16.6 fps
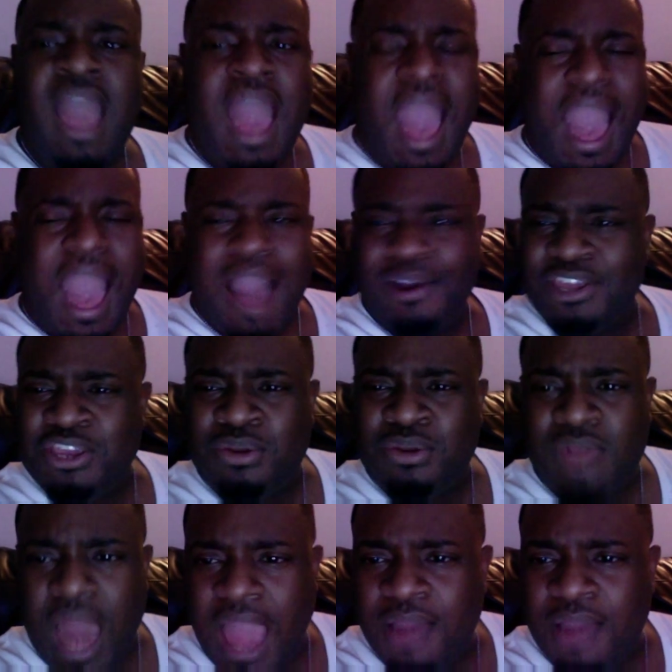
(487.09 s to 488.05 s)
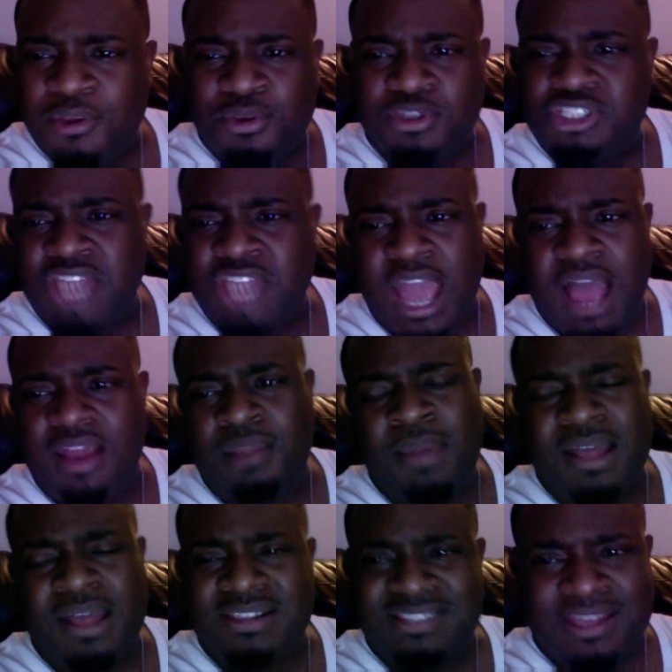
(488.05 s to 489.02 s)
How can you lie on your child
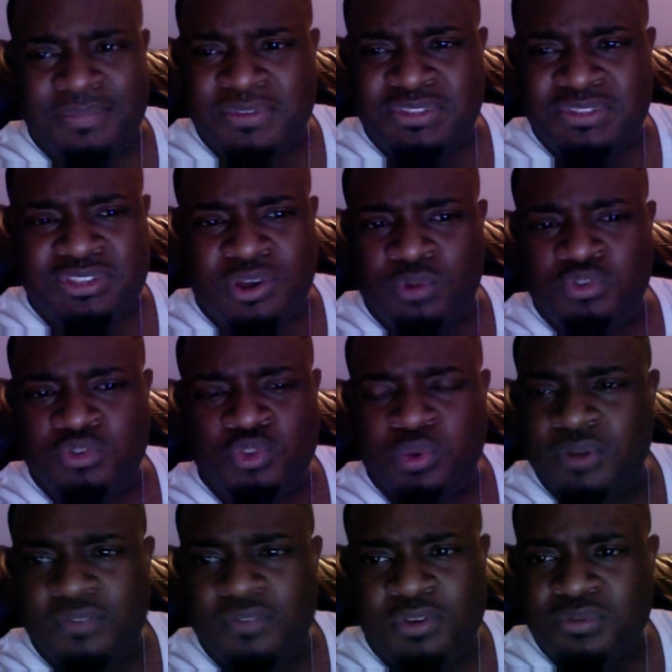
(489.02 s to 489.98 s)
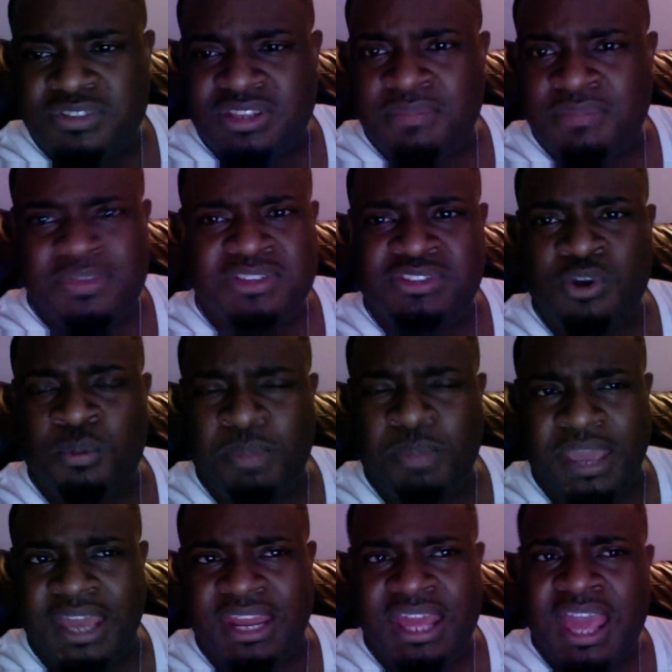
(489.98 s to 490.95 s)
about something so trivial, something so
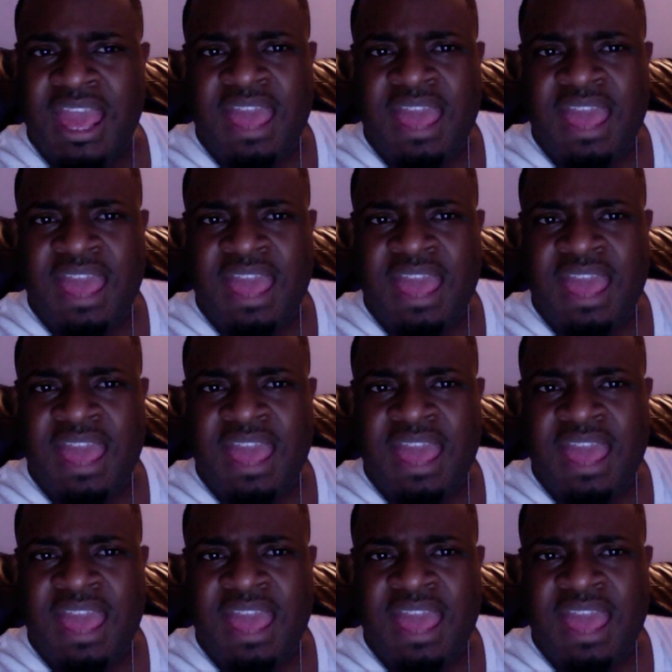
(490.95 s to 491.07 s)
petty?